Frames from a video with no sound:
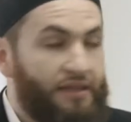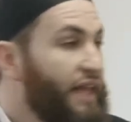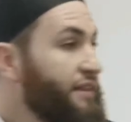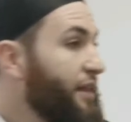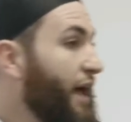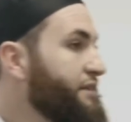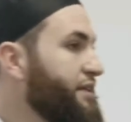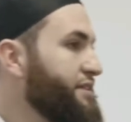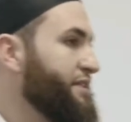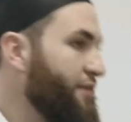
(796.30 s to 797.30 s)

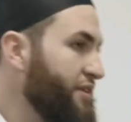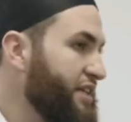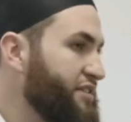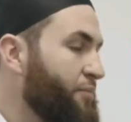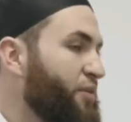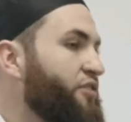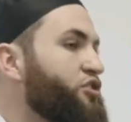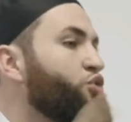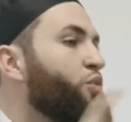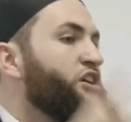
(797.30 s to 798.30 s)
1970s, the
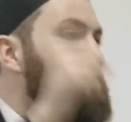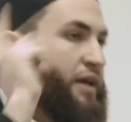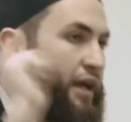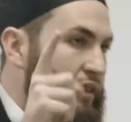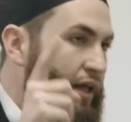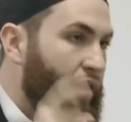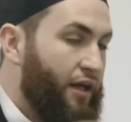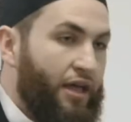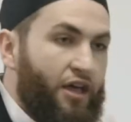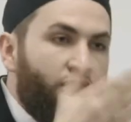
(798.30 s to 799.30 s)
brother swears by
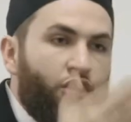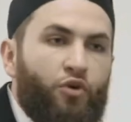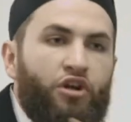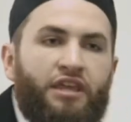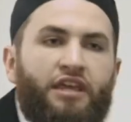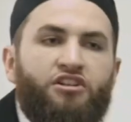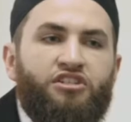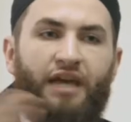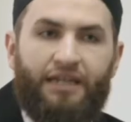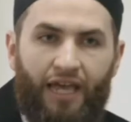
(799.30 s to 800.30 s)
Allah. There were
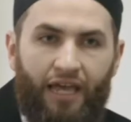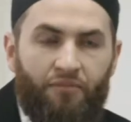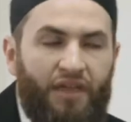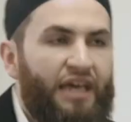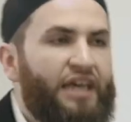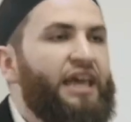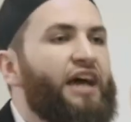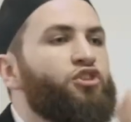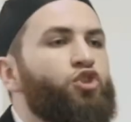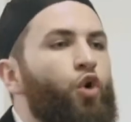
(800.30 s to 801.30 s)
years that came, he
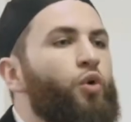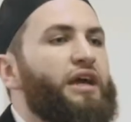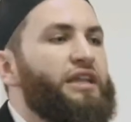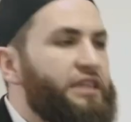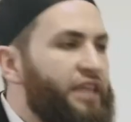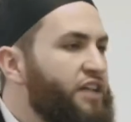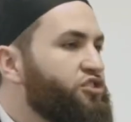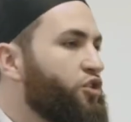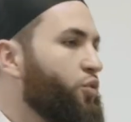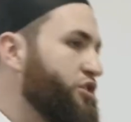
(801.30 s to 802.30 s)
had no
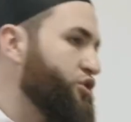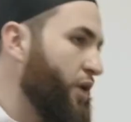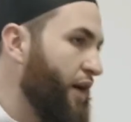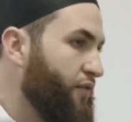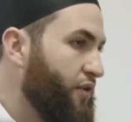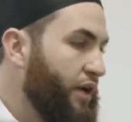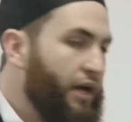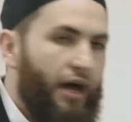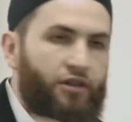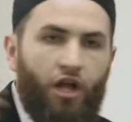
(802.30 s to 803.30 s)
intention whatsoever,
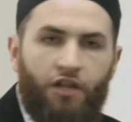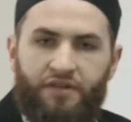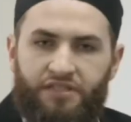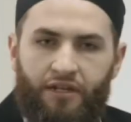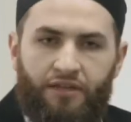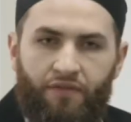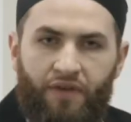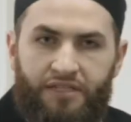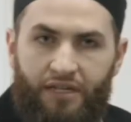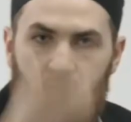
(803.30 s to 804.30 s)
and all of a sudden the
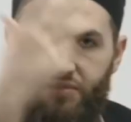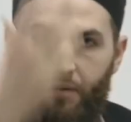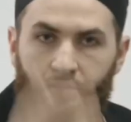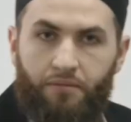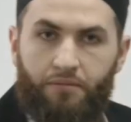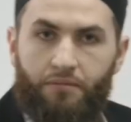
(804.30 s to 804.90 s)
visa comes up.